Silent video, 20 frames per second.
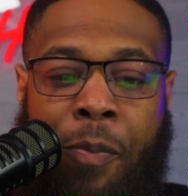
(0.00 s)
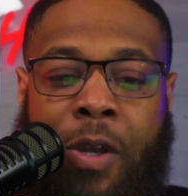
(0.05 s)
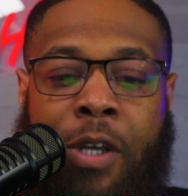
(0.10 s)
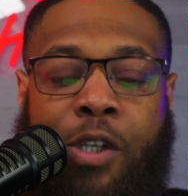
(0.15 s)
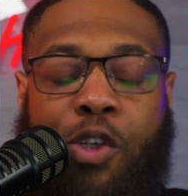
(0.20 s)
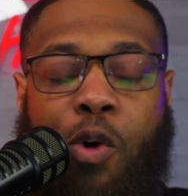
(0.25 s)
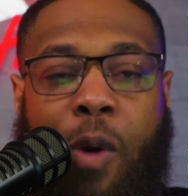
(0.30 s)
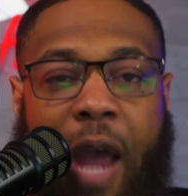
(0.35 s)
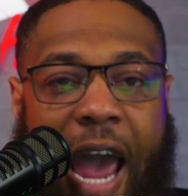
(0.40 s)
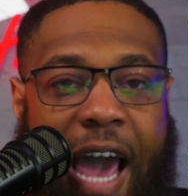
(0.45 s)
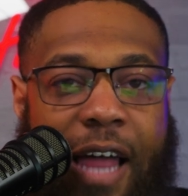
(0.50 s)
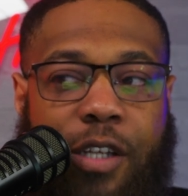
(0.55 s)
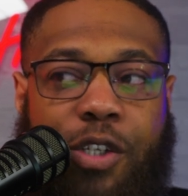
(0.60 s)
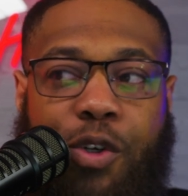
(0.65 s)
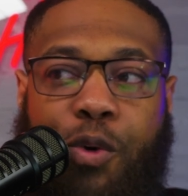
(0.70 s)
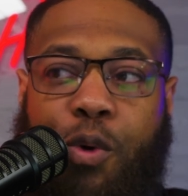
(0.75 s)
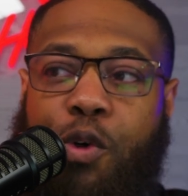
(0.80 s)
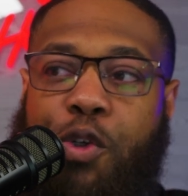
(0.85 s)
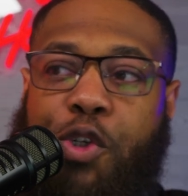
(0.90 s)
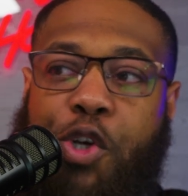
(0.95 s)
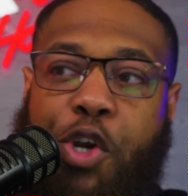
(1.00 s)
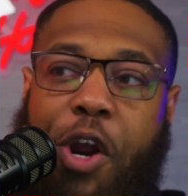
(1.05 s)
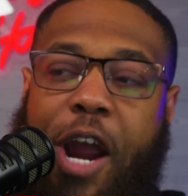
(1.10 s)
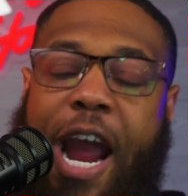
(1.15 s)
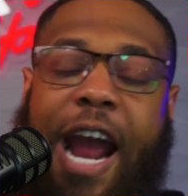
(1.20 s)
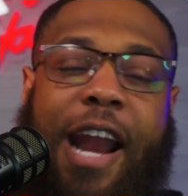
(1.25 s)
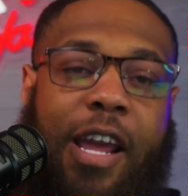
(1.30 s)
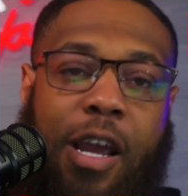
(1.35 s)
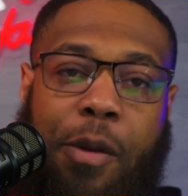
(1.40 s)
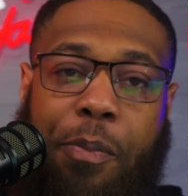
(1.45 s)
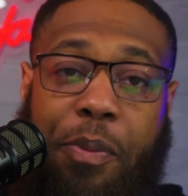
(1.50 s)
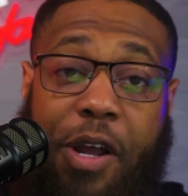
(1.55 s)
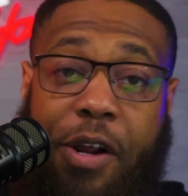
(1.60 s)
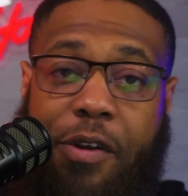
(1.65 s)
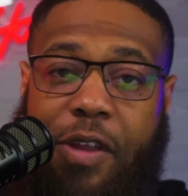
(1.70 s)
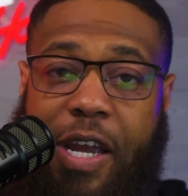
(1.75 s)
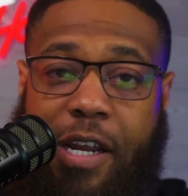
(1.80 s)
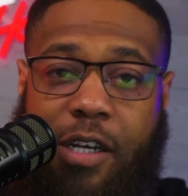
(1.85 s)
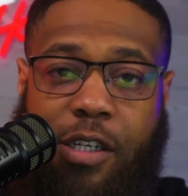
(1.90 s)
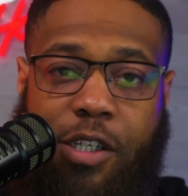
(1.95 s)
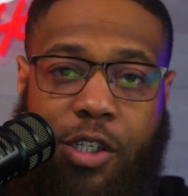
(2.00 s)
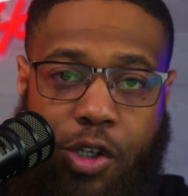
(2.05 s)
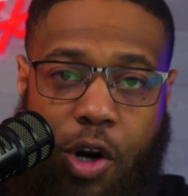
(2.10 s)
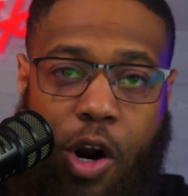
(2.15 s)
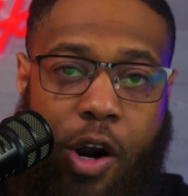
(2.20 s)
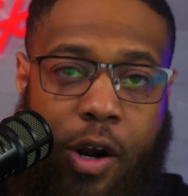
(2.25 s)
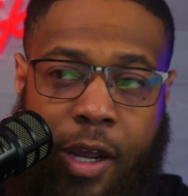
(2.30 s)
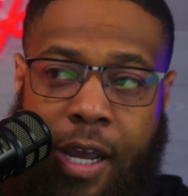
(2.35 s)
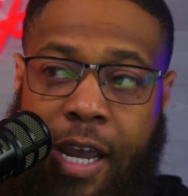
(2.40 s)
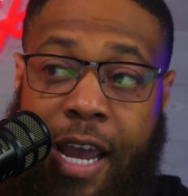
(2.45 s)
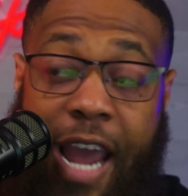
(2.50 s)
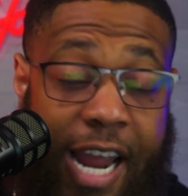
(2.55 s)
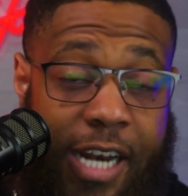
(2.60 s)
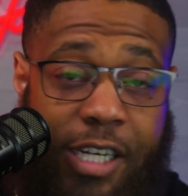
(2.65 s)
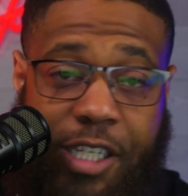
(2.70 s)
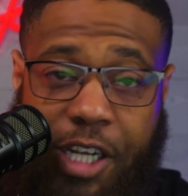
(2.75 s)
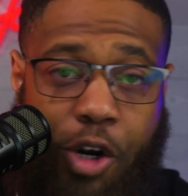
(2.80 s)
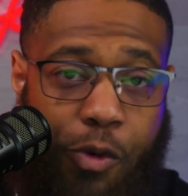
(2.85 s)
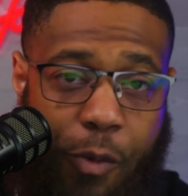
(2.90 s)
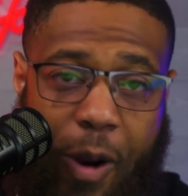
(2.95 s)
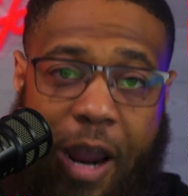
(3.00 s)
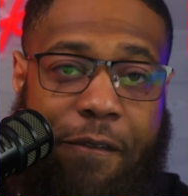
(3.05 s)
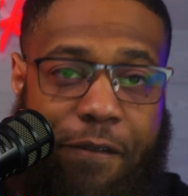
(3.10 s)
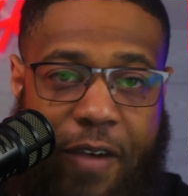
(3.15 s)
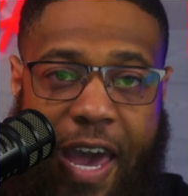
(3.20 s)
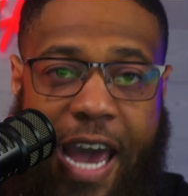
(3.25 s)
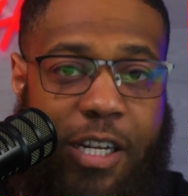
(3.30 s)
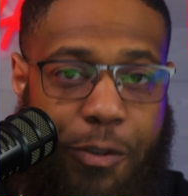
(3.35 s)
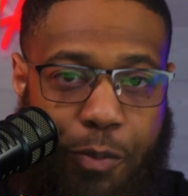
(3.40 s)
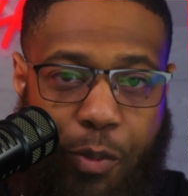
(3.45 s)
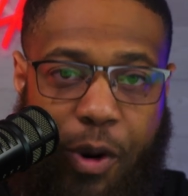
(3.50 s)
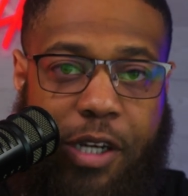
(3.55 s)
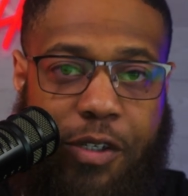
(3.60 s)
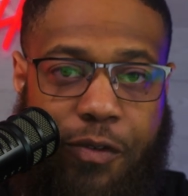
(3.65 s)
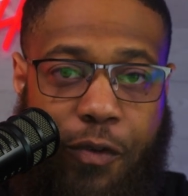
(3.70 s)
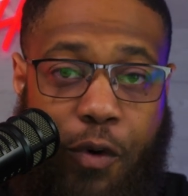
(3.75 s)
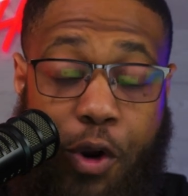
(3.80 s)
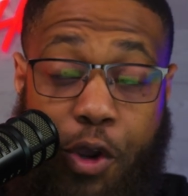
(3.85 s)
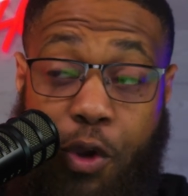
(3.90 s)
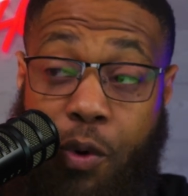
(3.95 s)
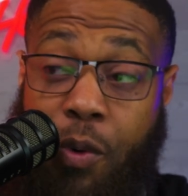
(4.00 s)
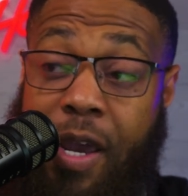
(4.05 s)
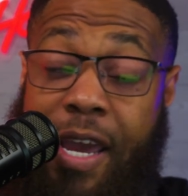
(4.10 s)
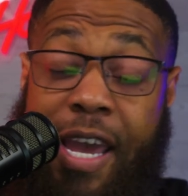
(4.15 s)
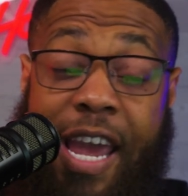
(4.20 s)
So Alex Caruso, you're adding a player that can start and generate fast breaks for you.